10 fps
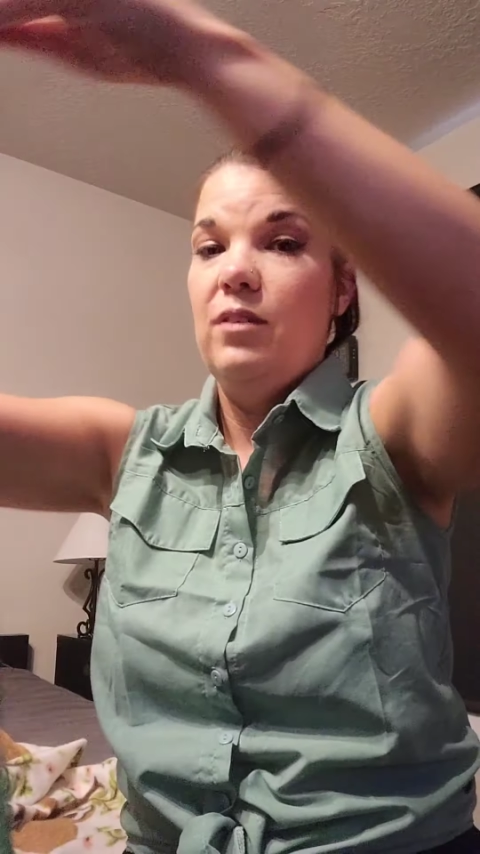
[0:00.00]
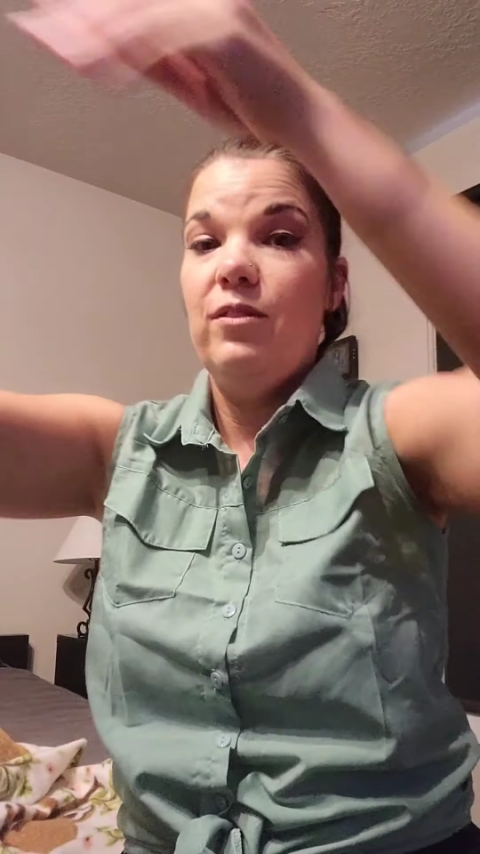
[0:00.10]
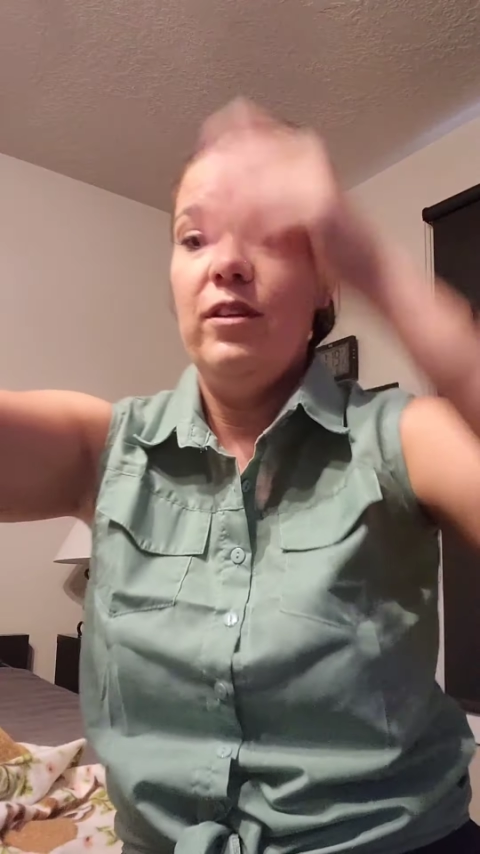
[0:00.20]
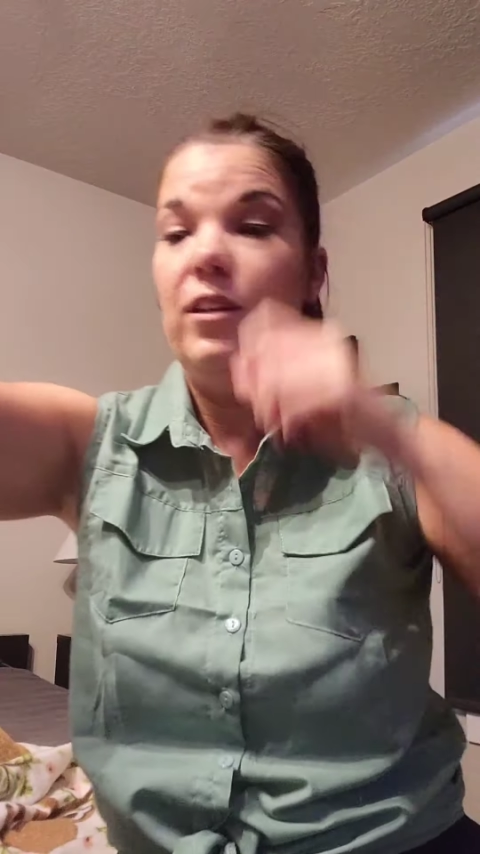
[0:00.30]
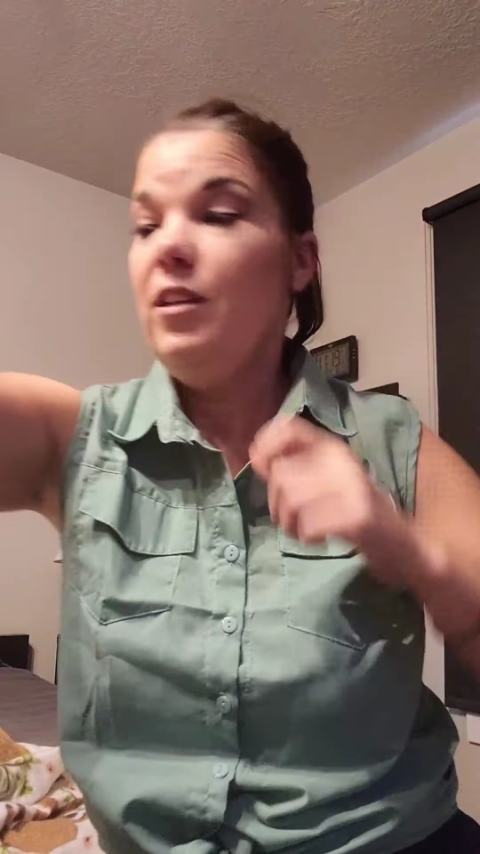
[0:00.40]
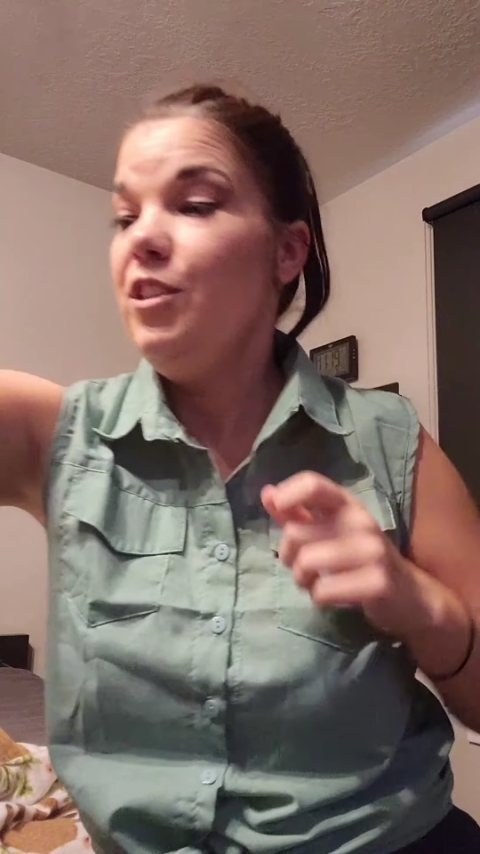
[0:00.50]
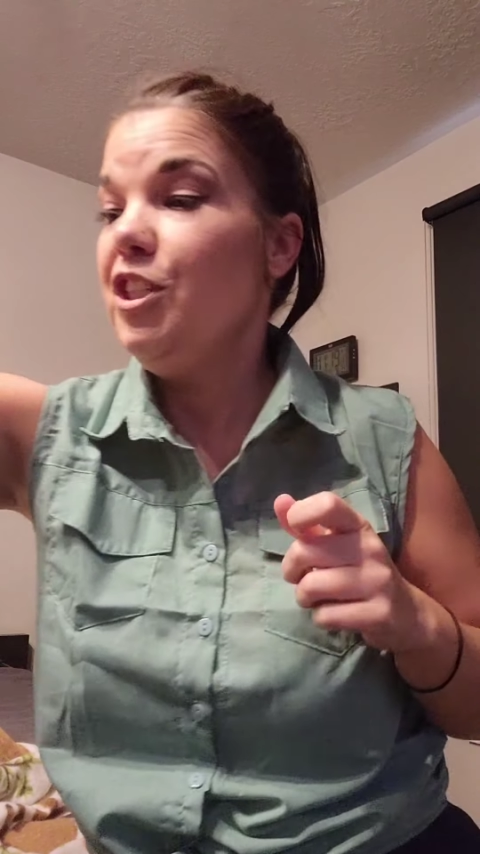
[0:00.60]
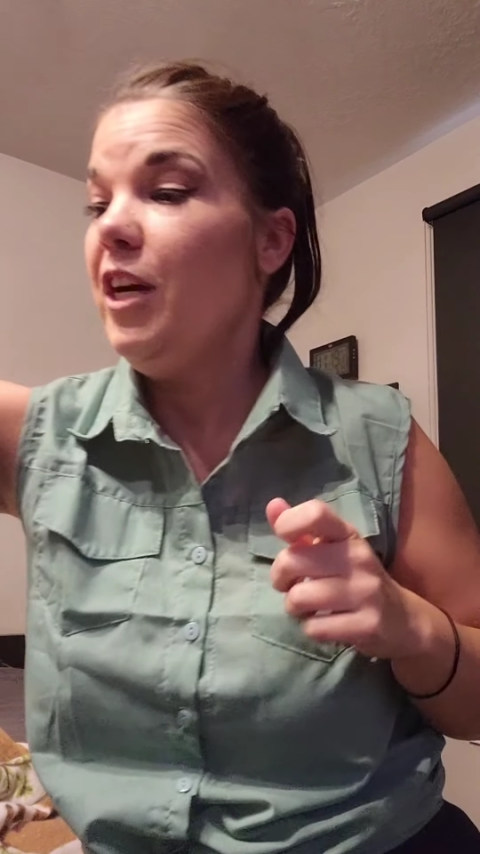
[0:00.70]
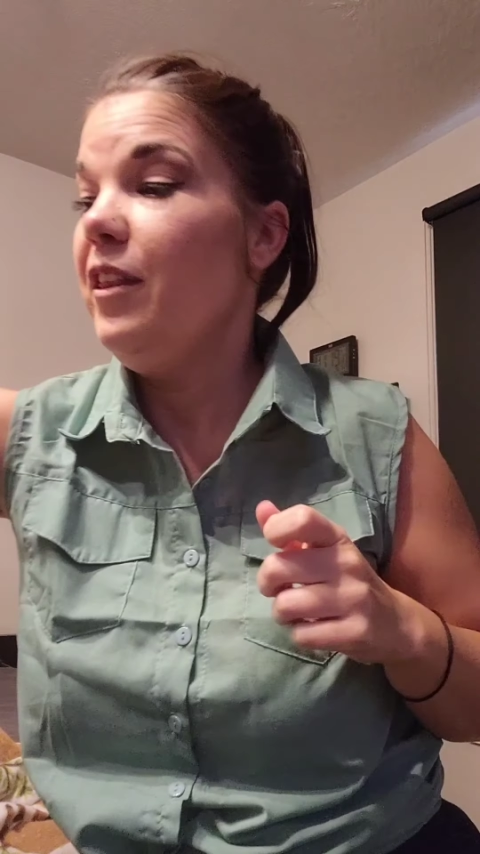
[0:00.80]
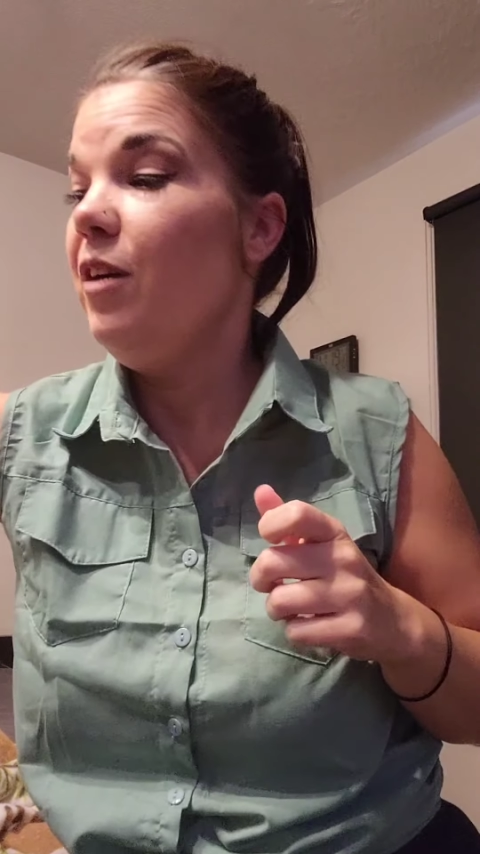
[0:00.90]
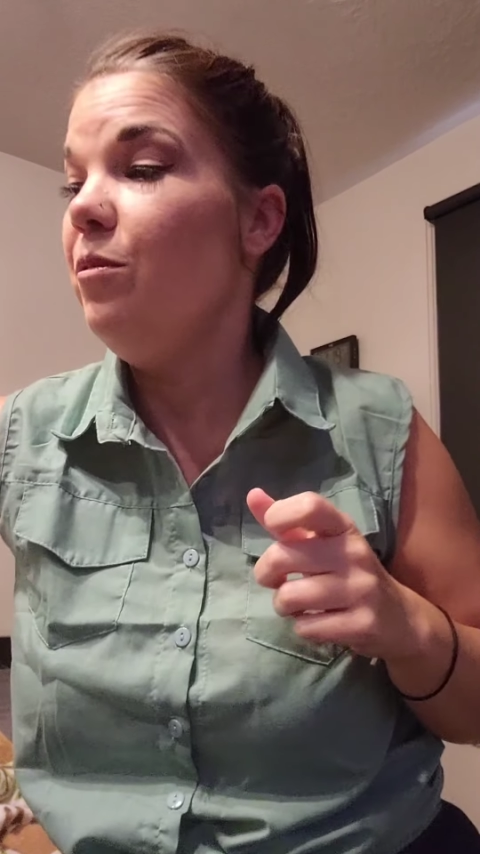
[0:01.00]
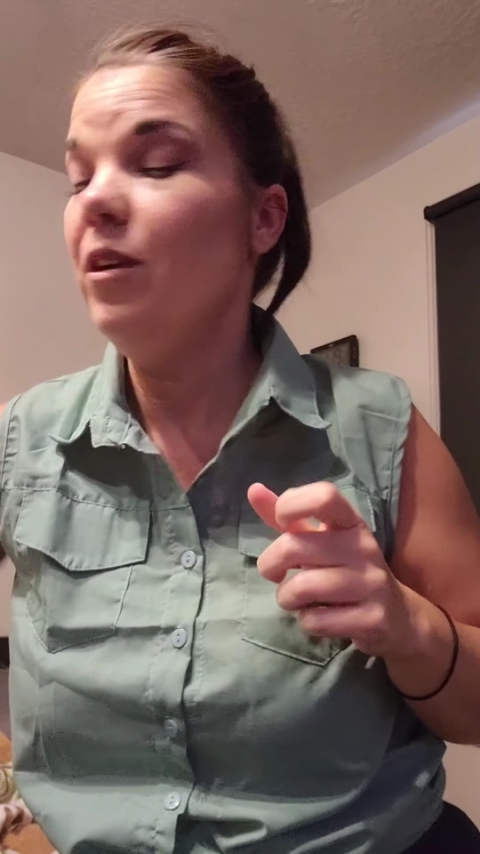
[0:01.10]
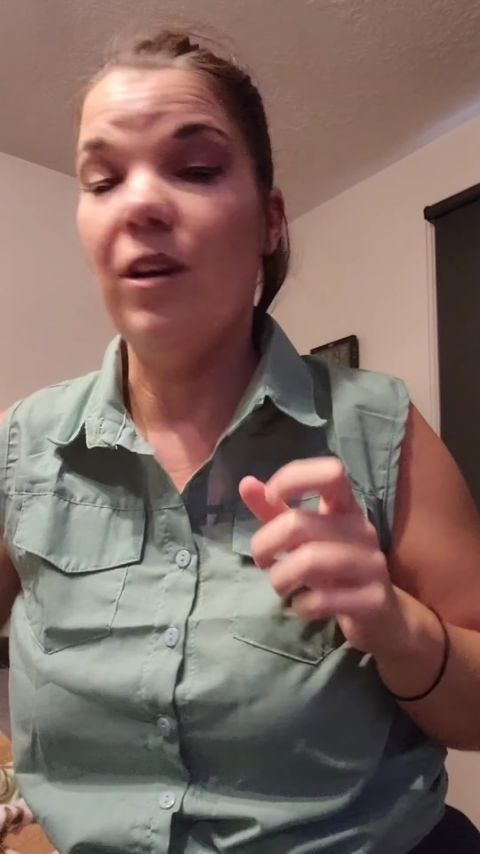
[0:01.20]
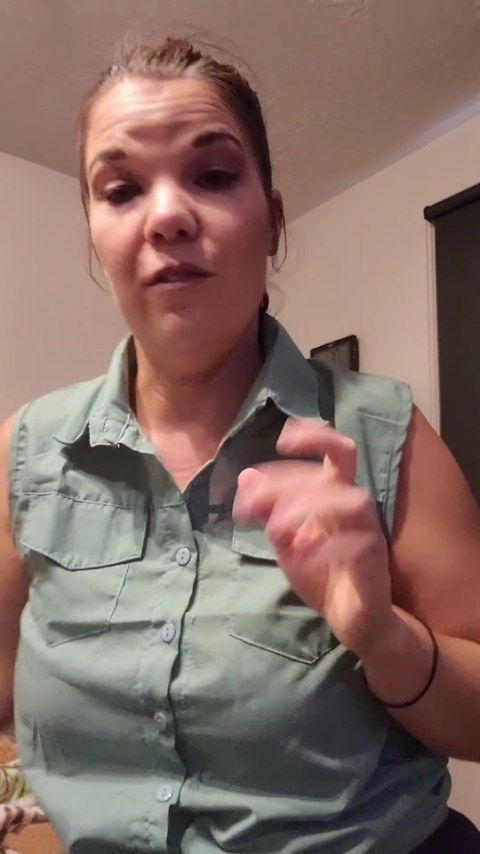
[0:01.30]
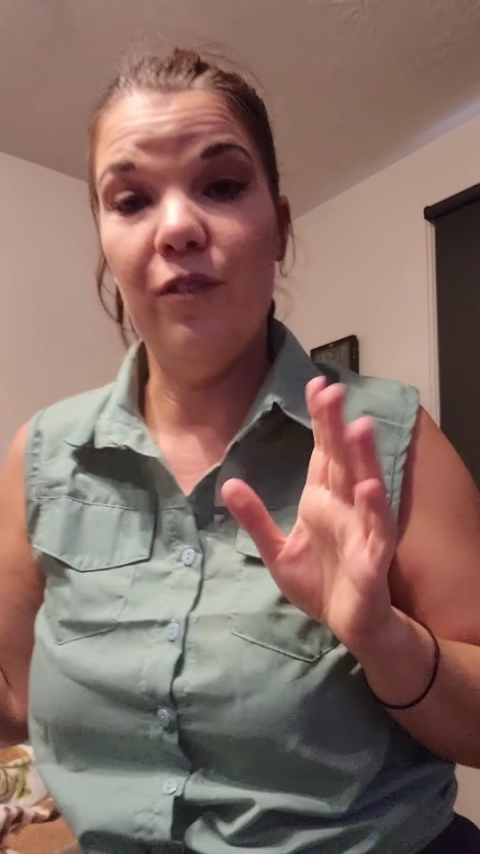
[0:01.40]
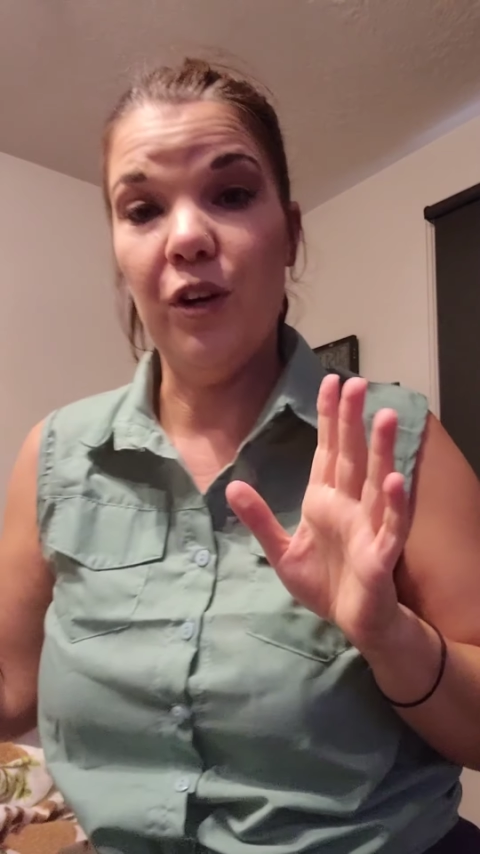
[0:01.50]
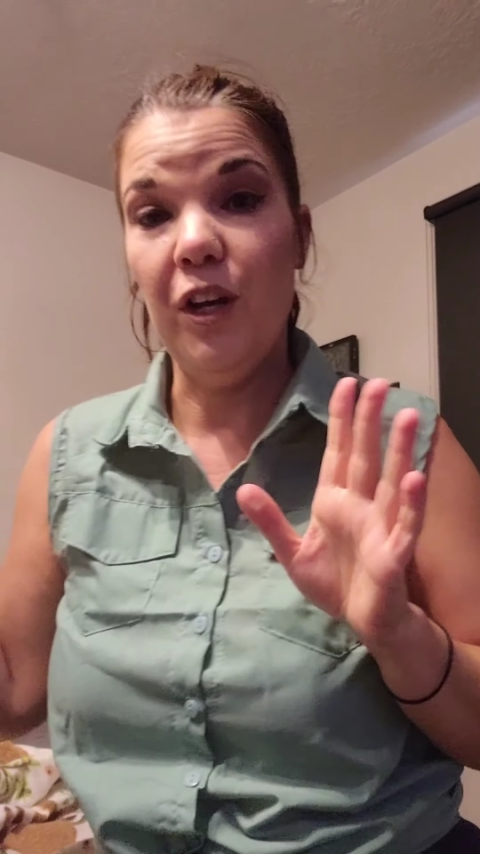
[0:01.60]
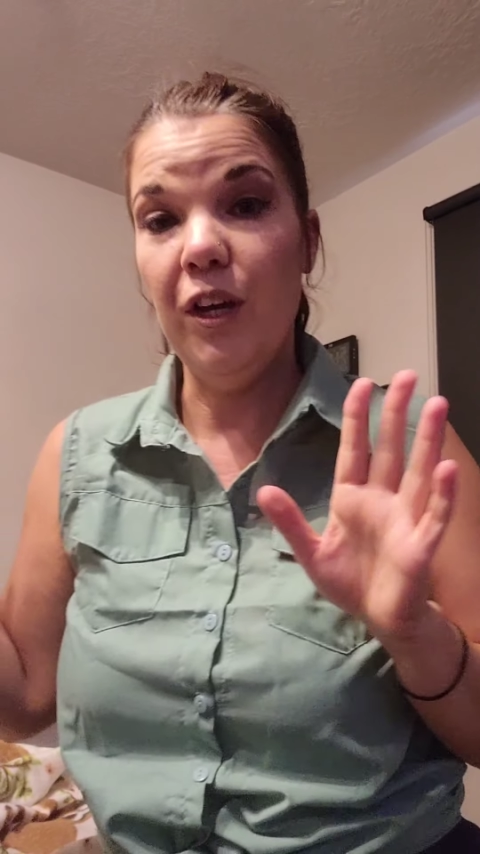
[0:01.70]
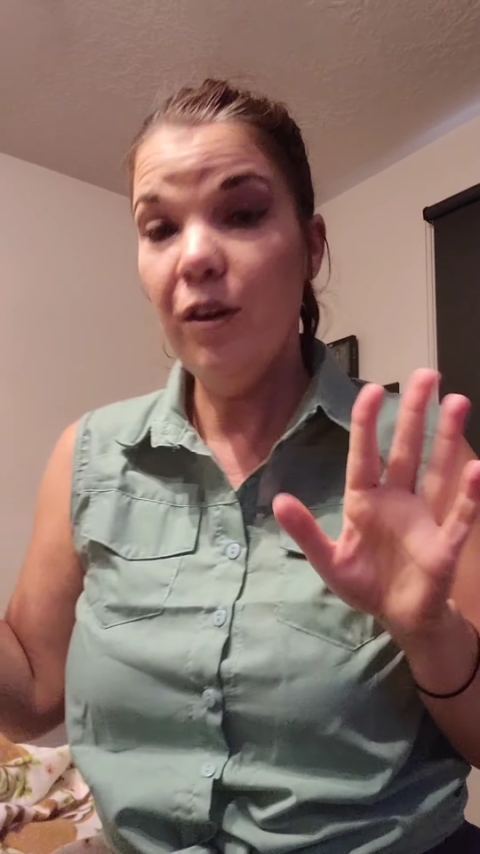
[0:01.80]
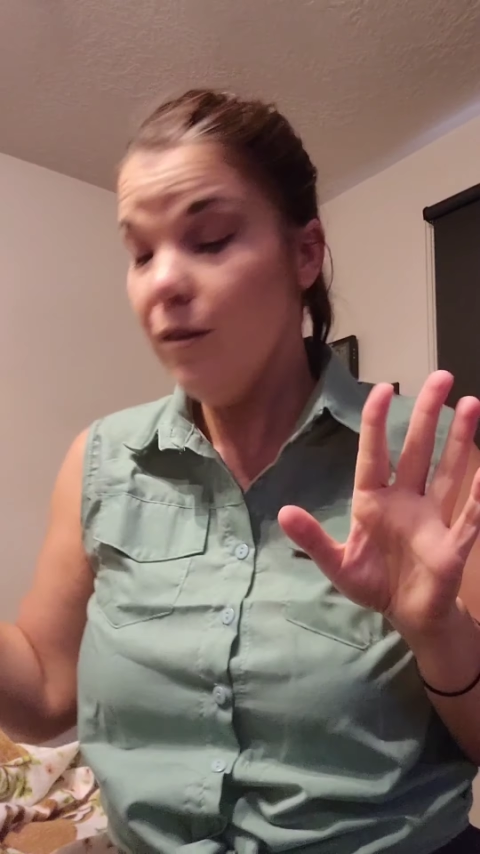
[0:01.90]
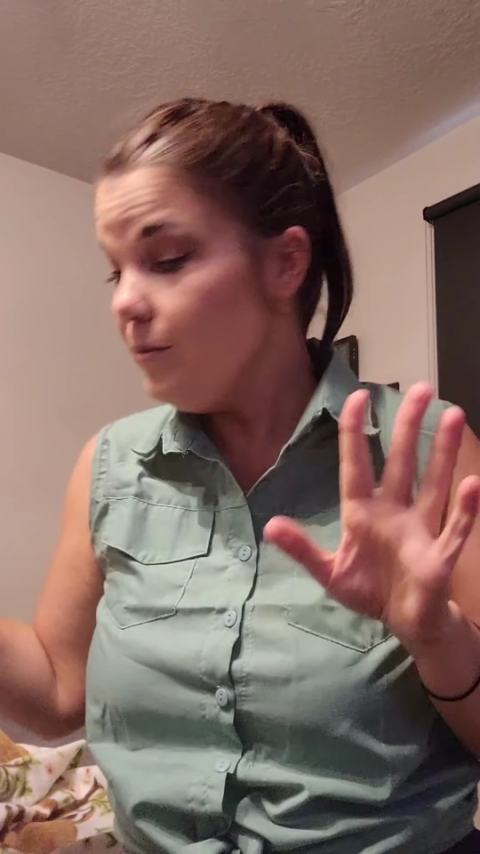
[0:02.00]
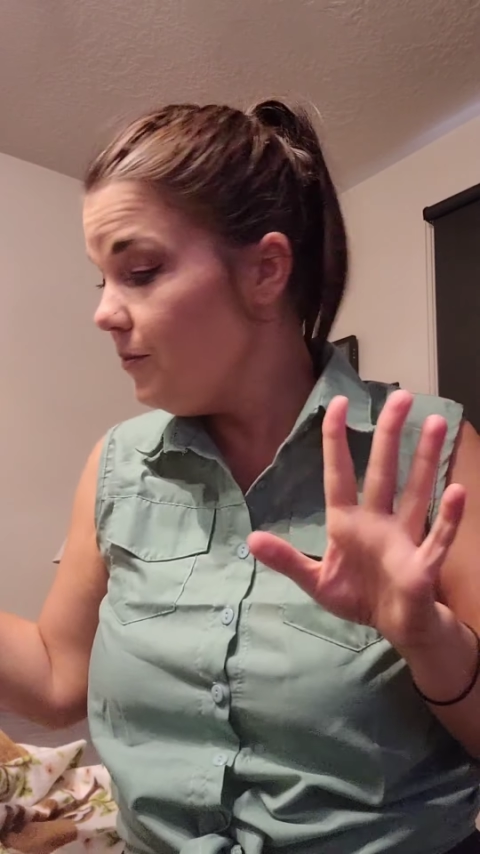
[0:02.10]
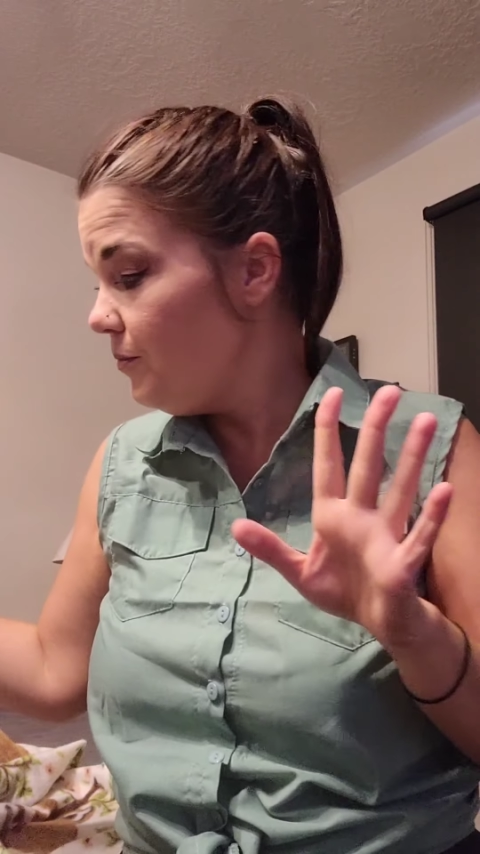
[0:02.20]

Definitely going to try that one on for you.